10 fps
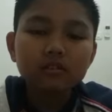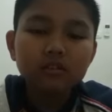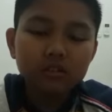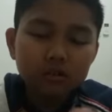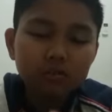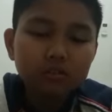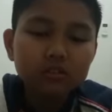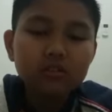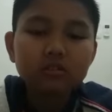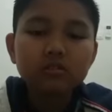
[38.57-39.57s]
he
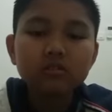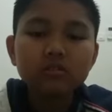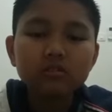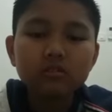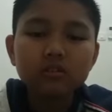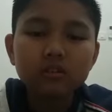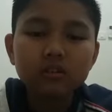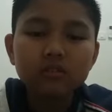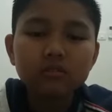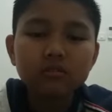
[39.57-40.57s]
was
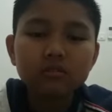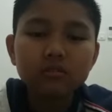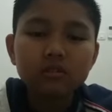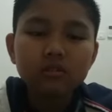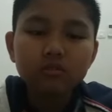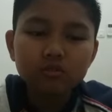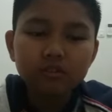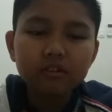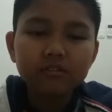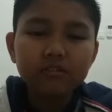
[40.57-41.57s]
at
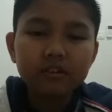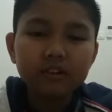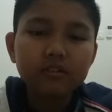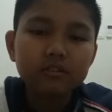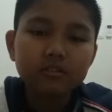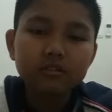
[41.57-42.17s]
12th grade.